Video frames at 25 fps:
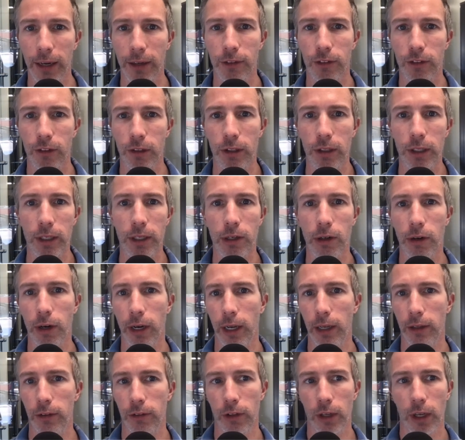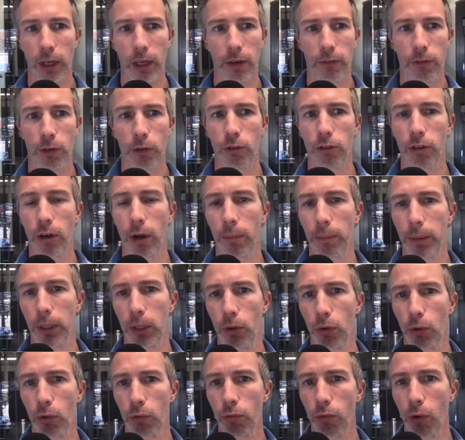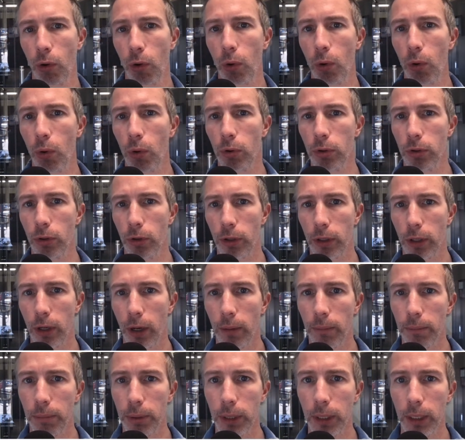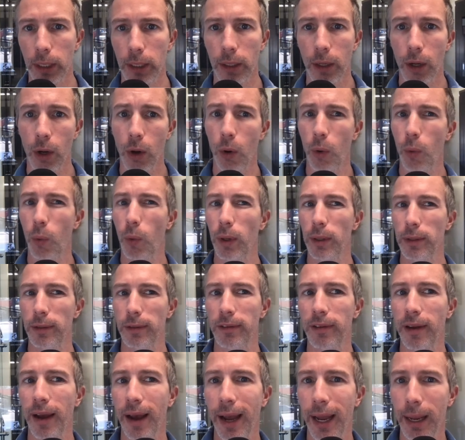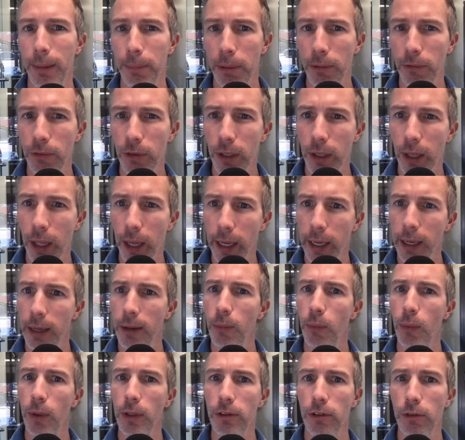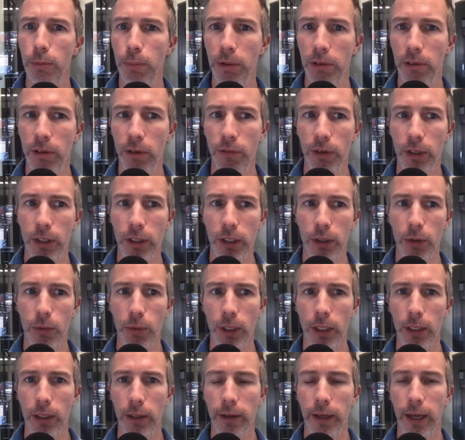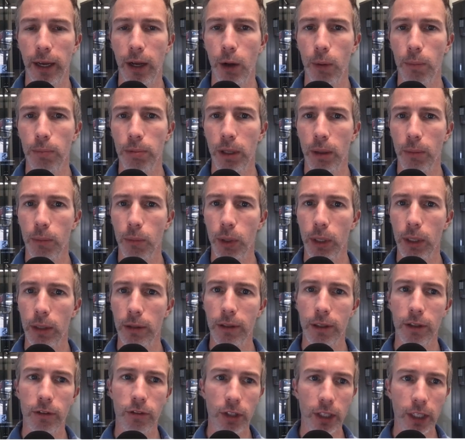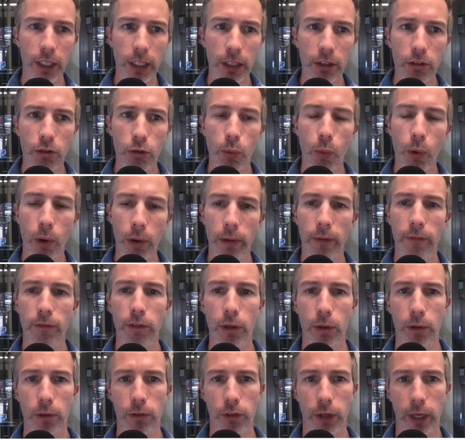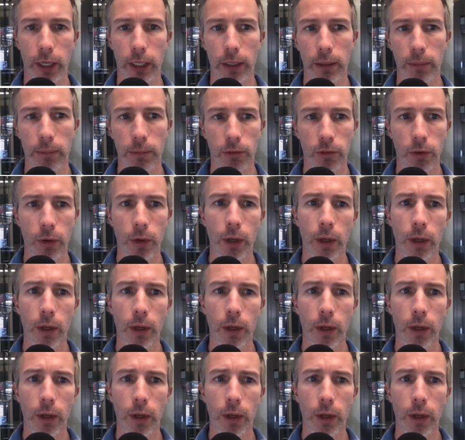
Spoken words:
as clear as if you tell me your role, your company, what type of client, what specifically you needed to help them with, because each one of those items